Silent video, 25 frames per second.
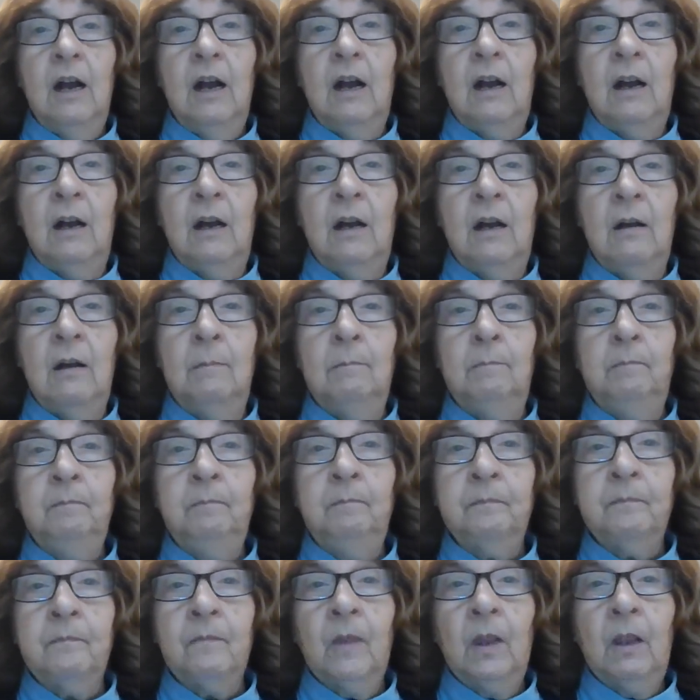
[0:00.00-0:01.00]
Um,
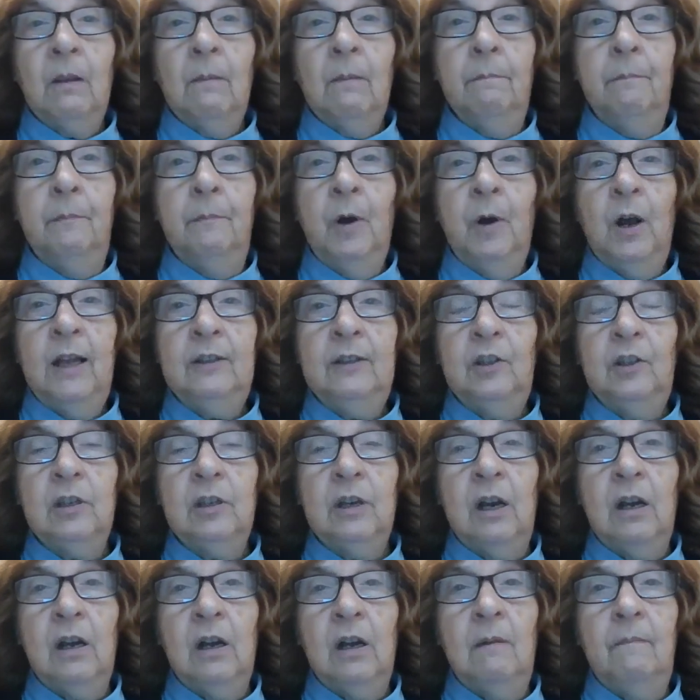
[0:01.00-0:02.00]
but
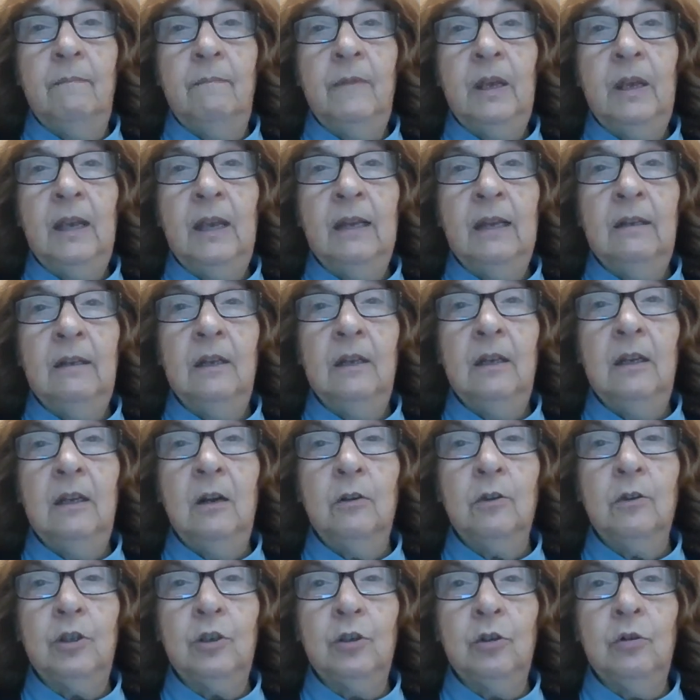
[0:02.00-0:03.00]
um, it, you
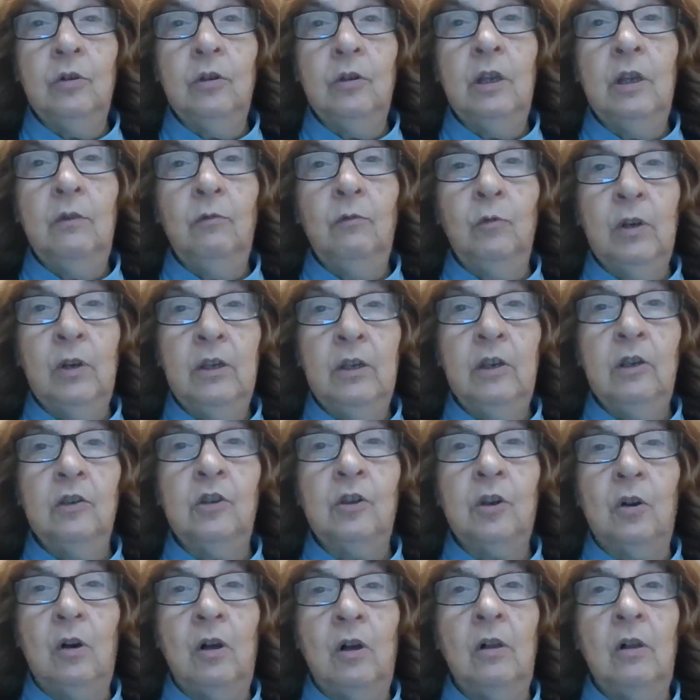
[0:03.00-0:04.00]
know, certainly
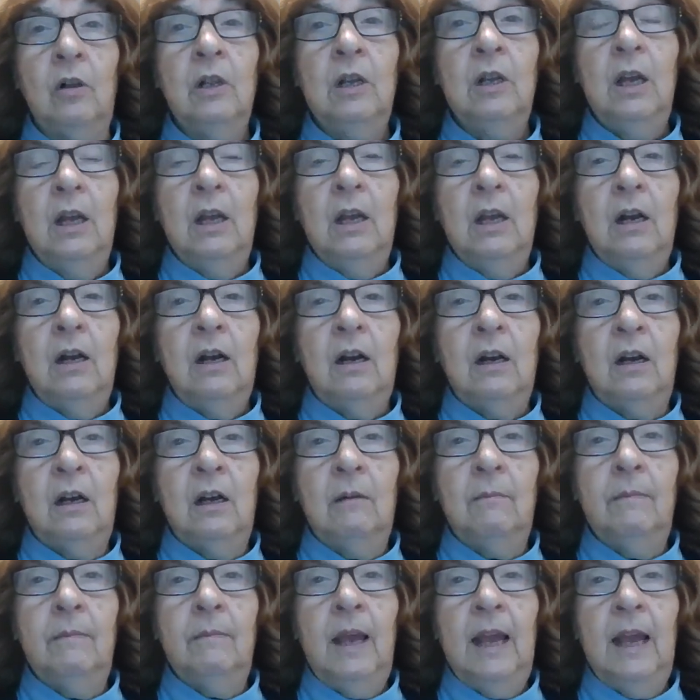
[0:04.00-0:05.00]
Riluzole
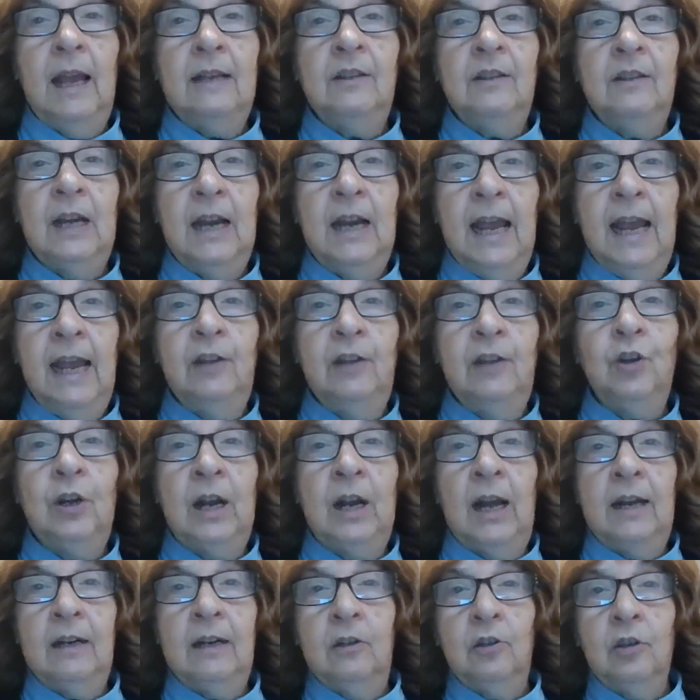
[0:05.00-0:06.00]
um, as an agent
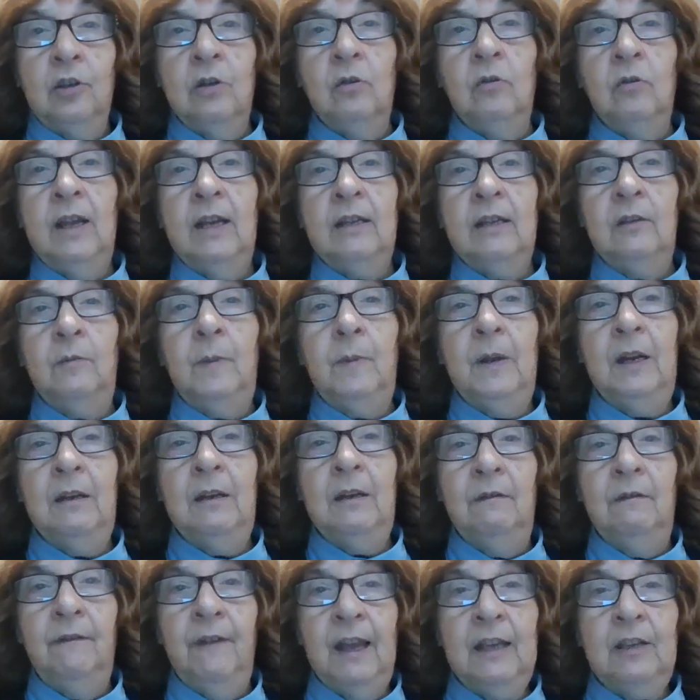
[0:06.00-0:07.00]
on its own has been
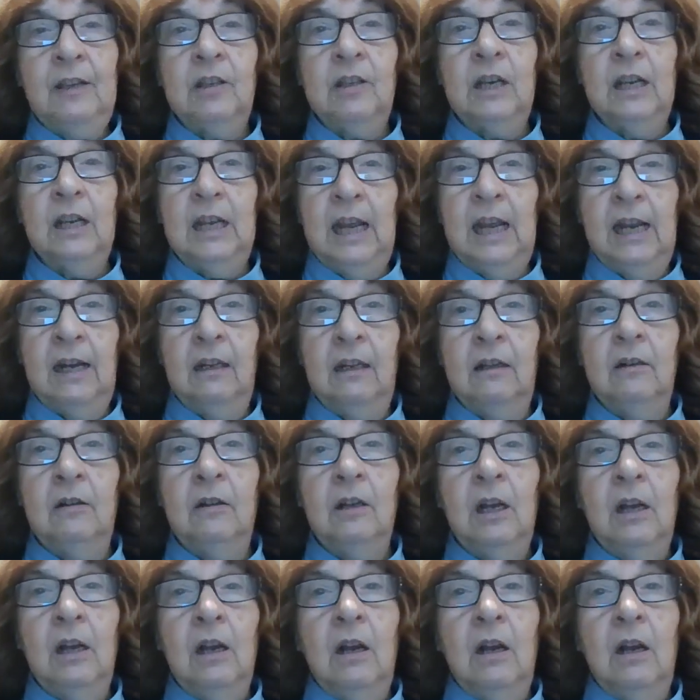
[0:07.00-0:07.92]
investigated